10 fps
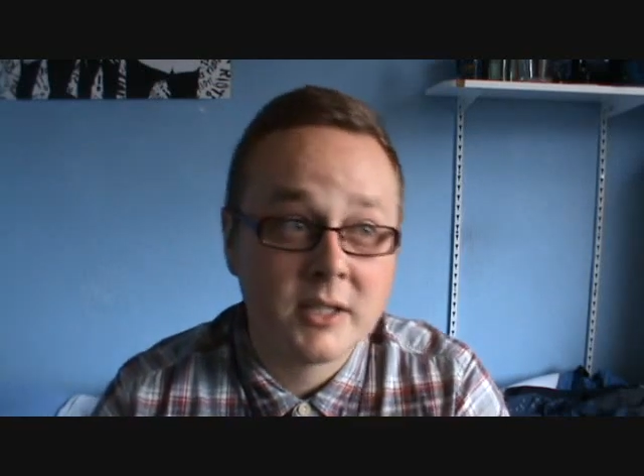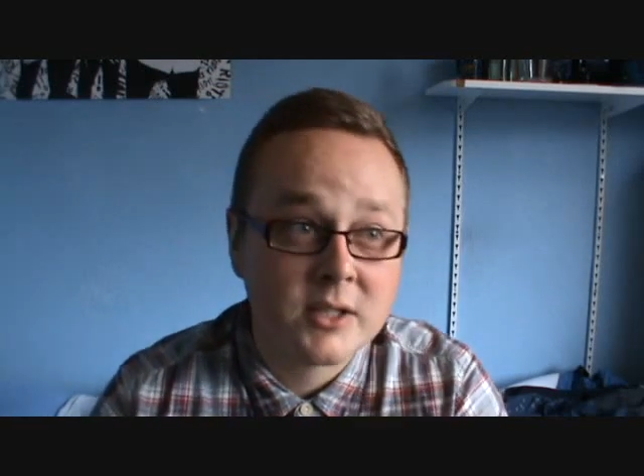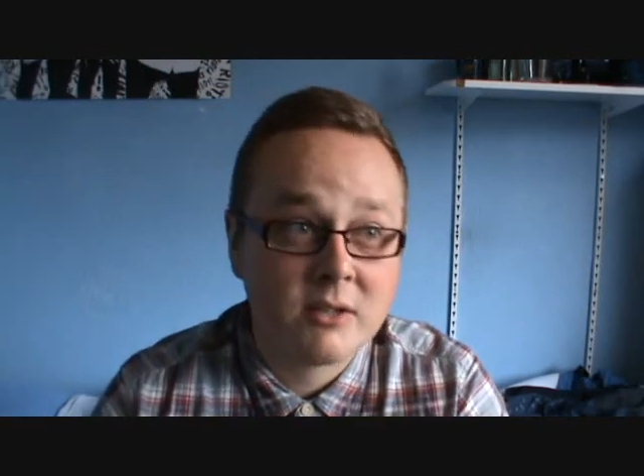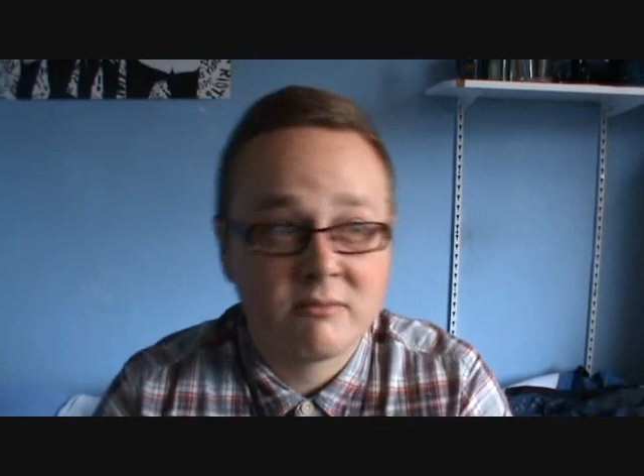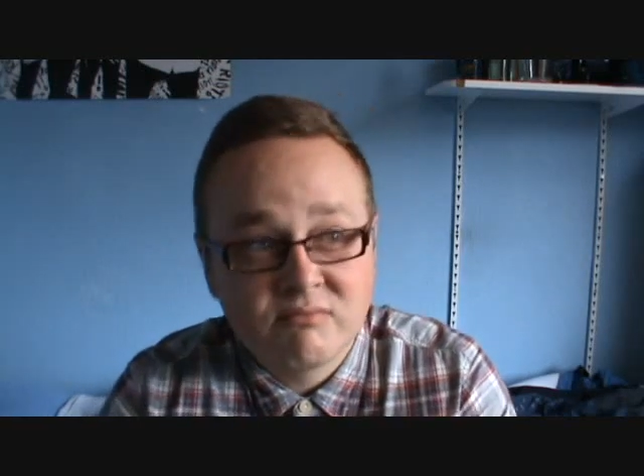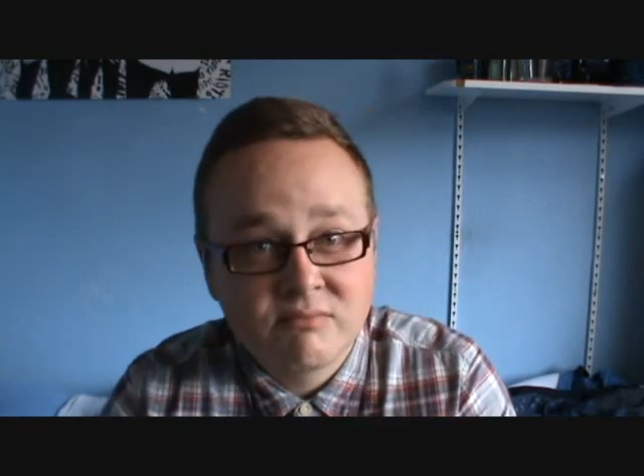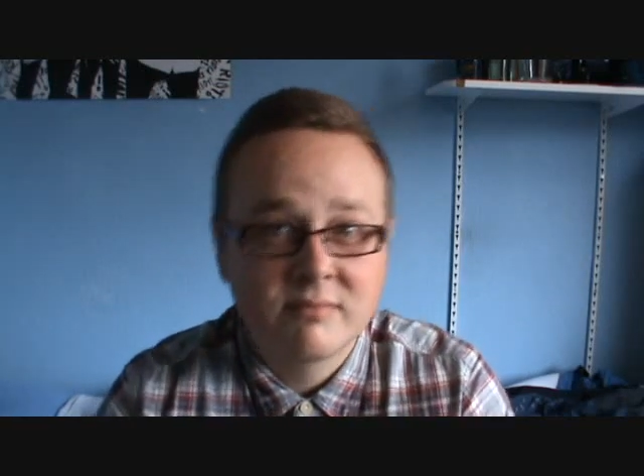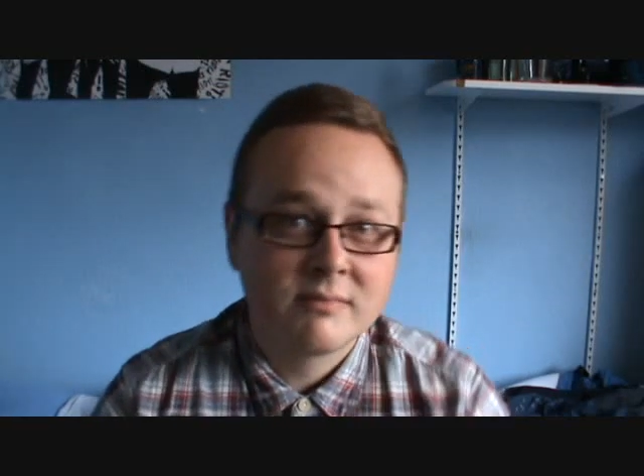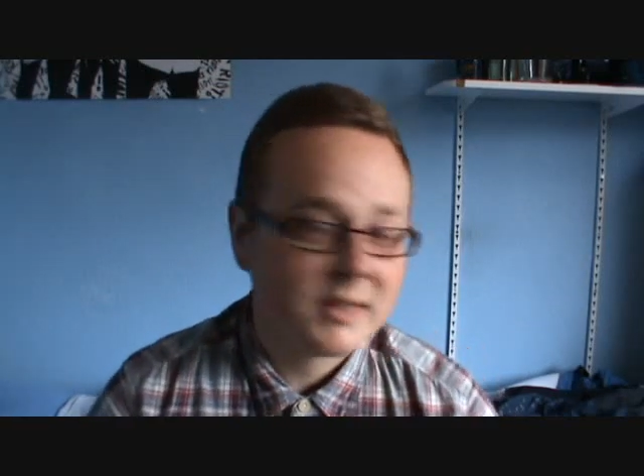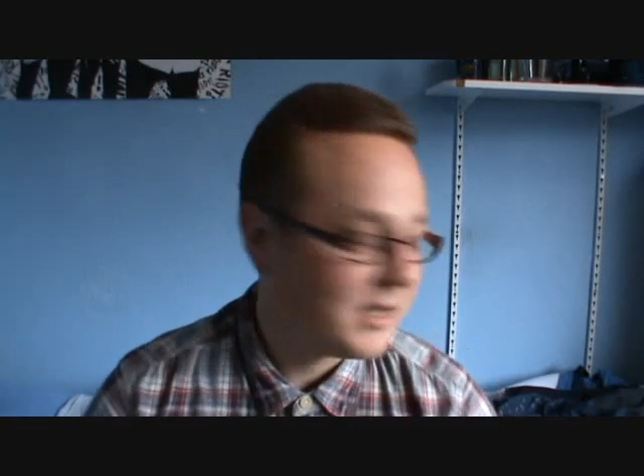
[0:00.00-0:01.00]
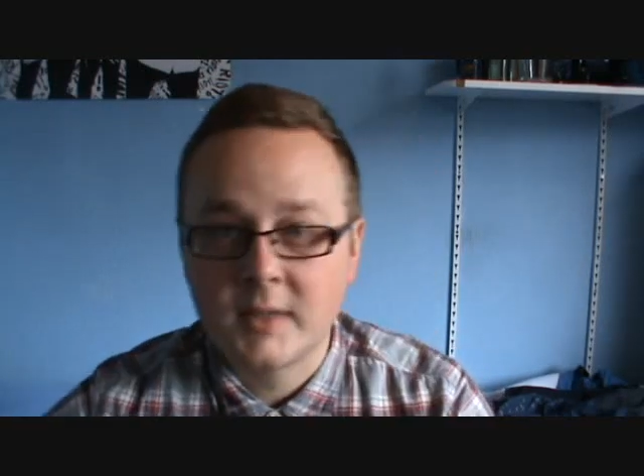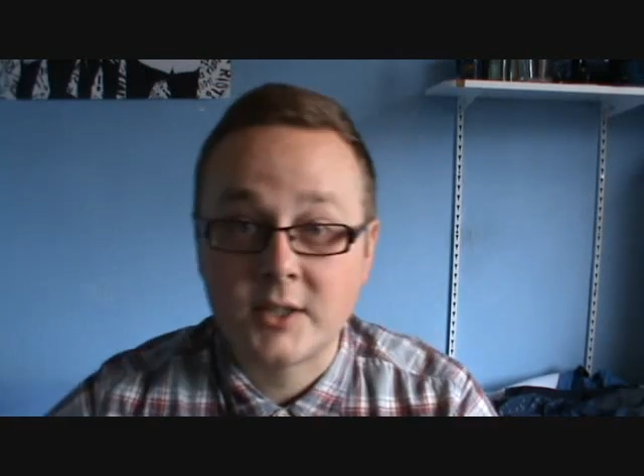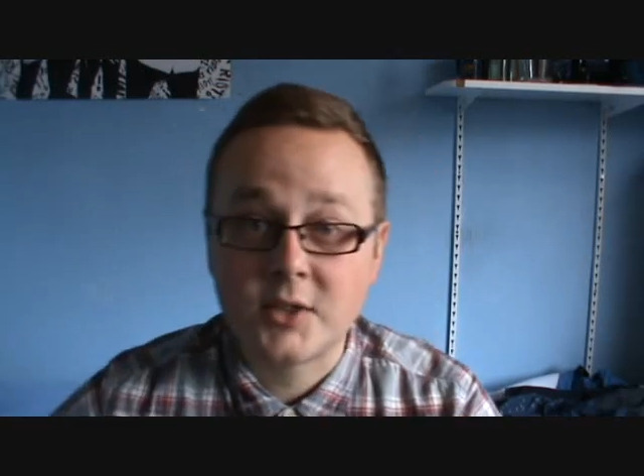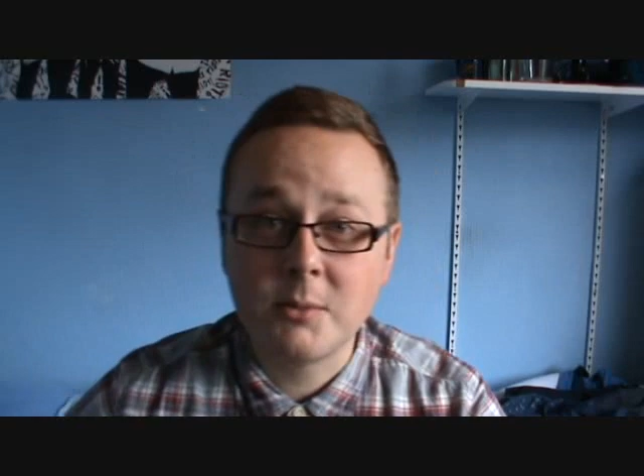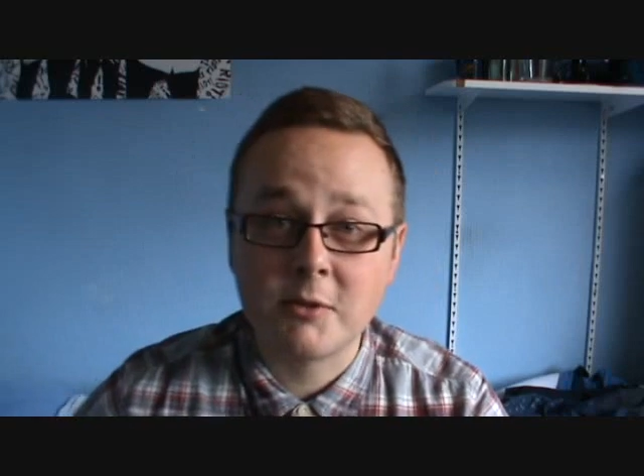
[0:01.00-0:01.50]
So in
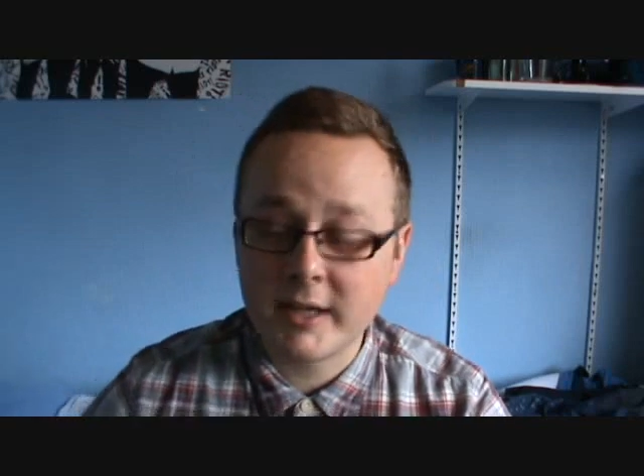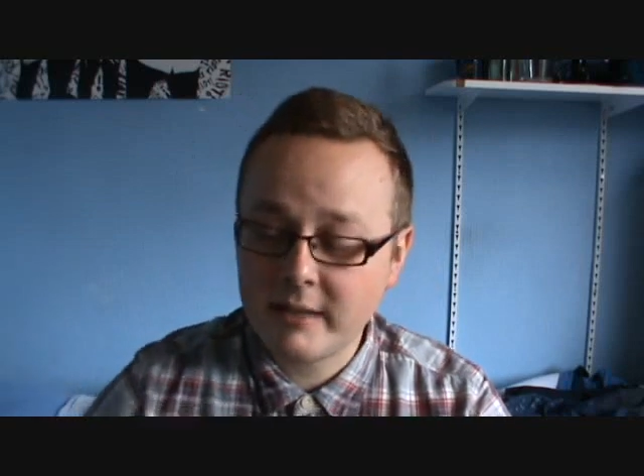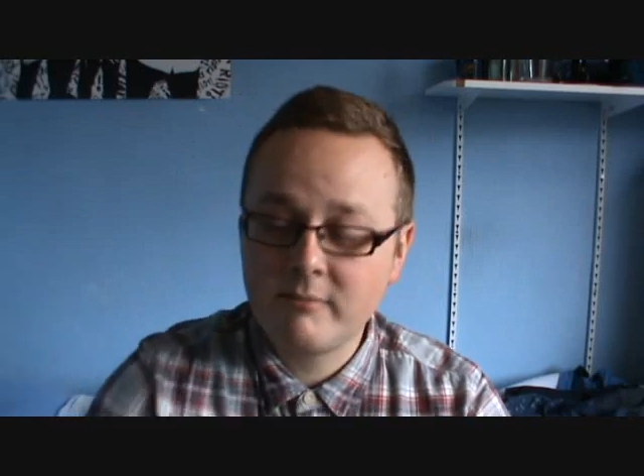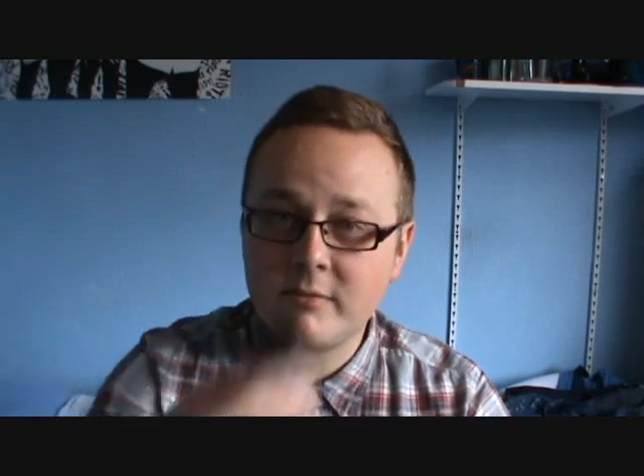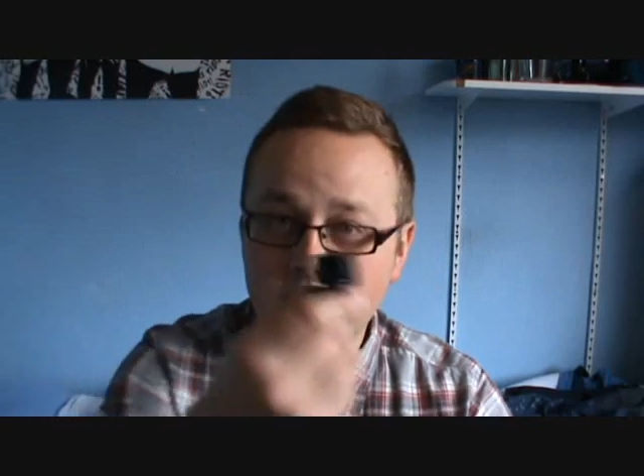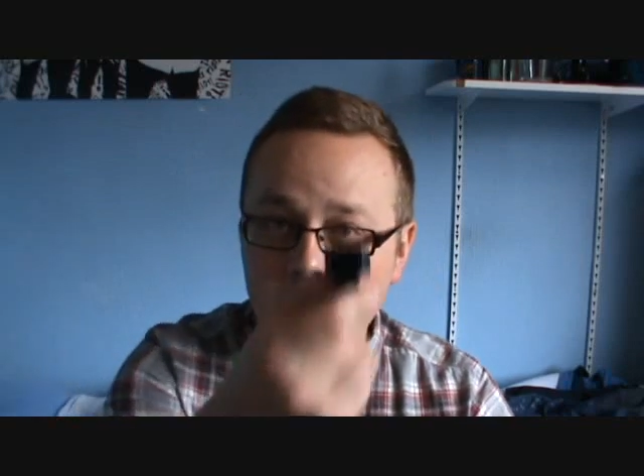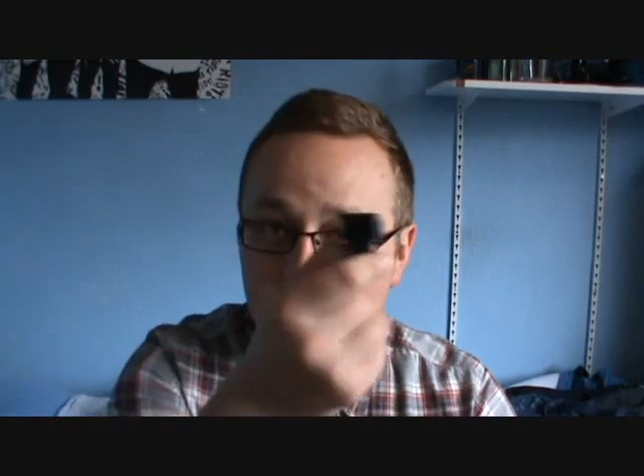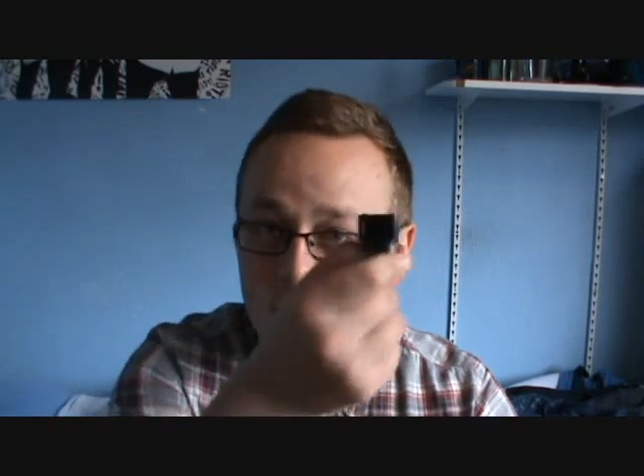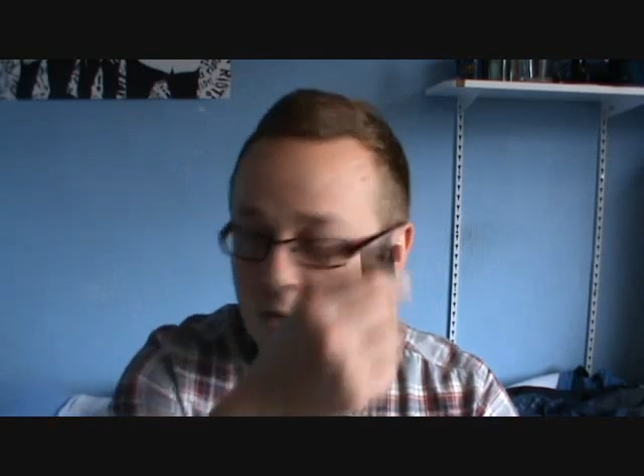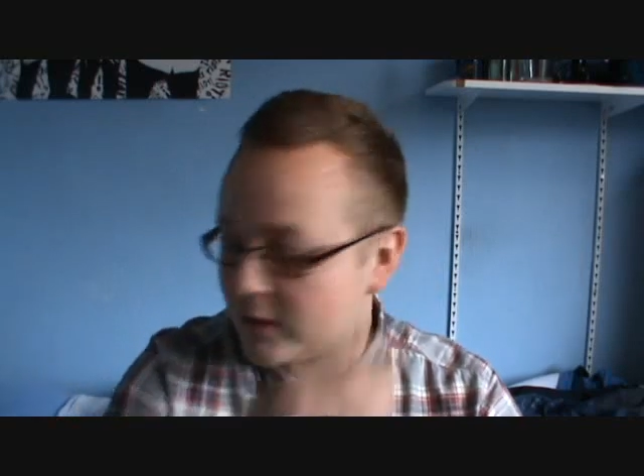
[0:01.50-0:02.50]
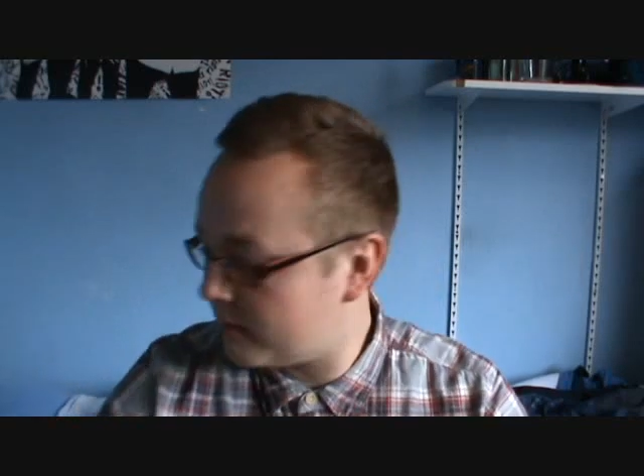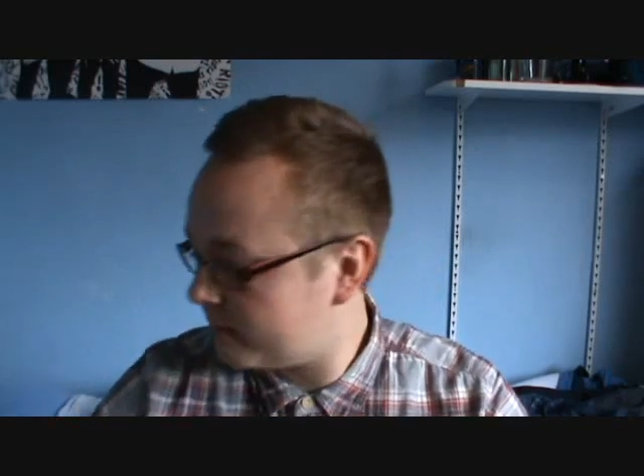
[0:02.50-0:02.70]
summary, very good.